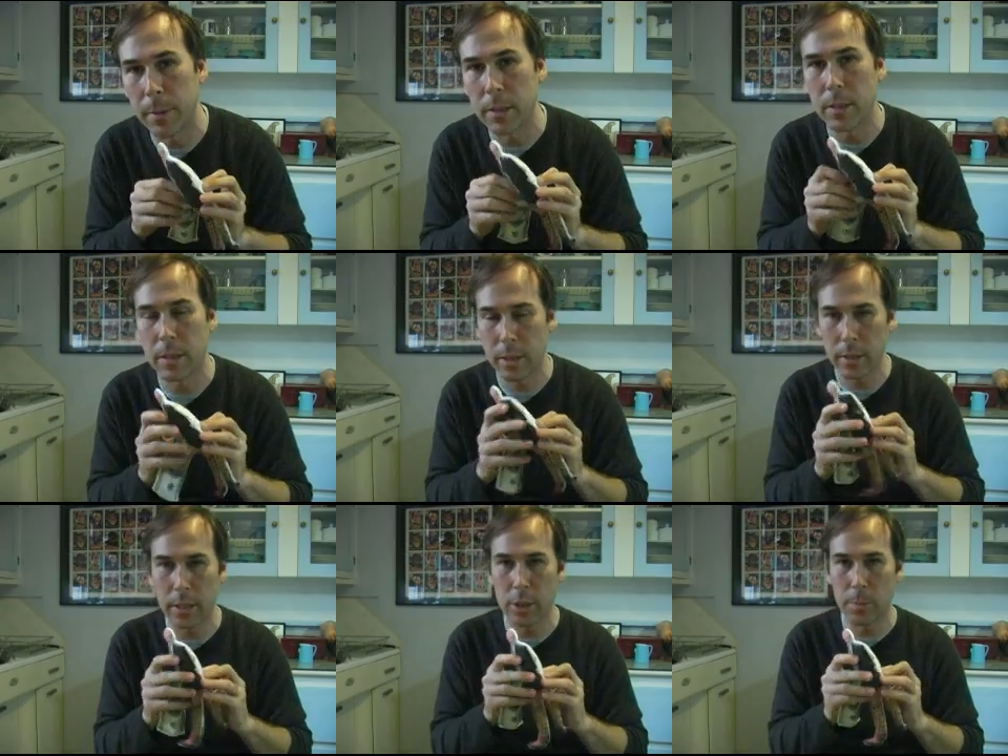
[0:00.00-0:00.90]
bills in here
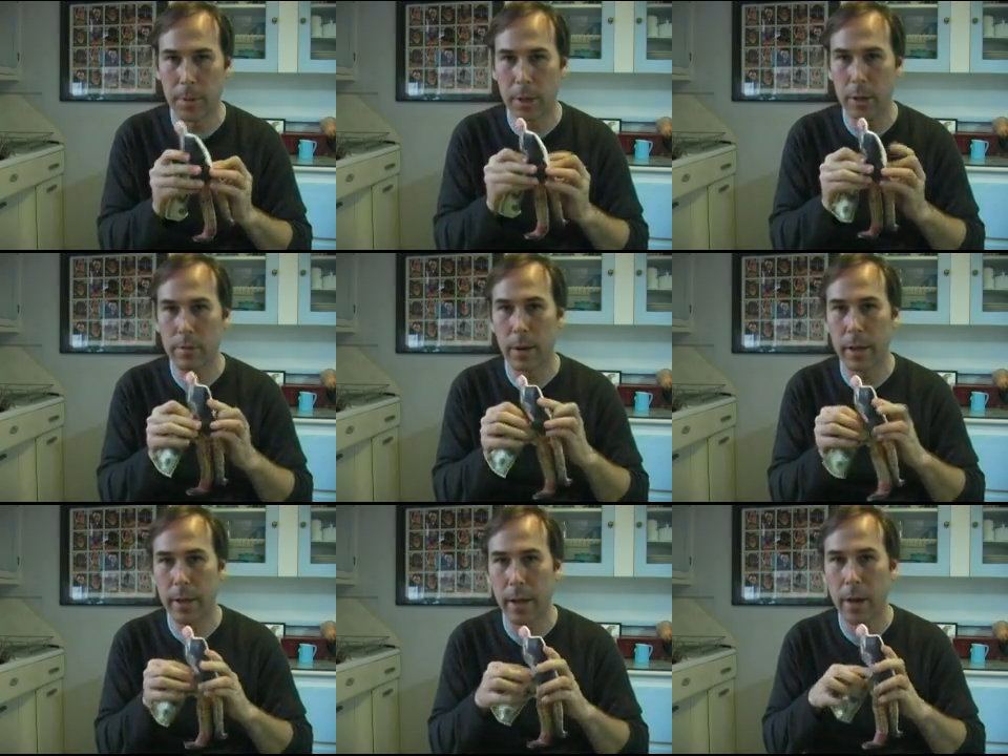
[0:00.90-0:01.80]
and he should be good and
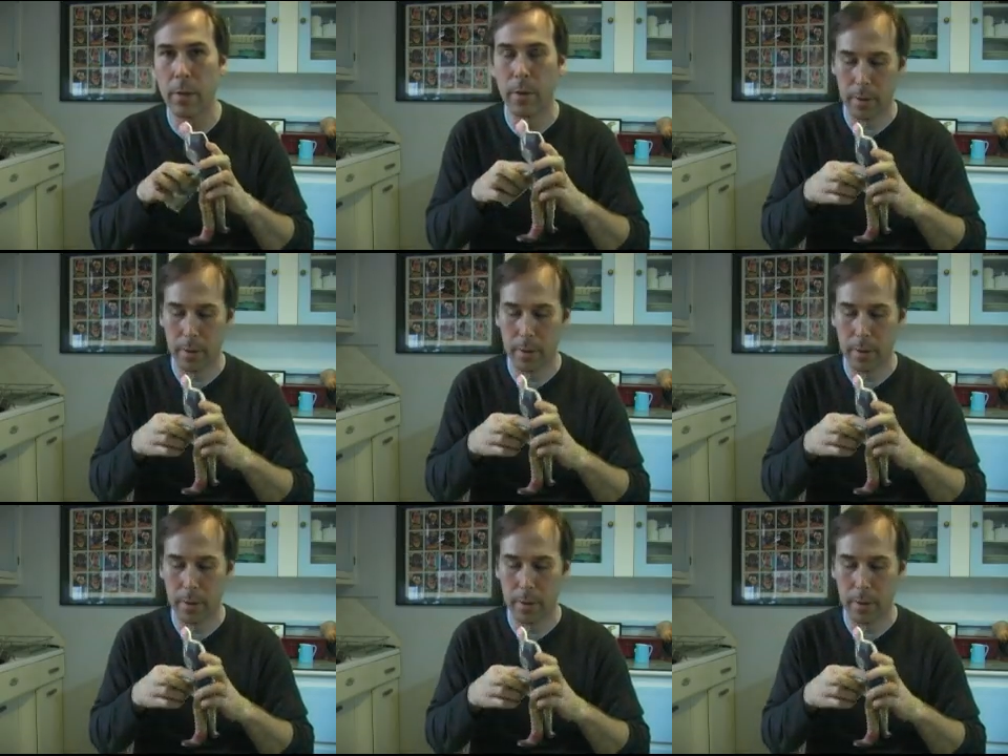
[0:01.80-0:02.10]
ready to go.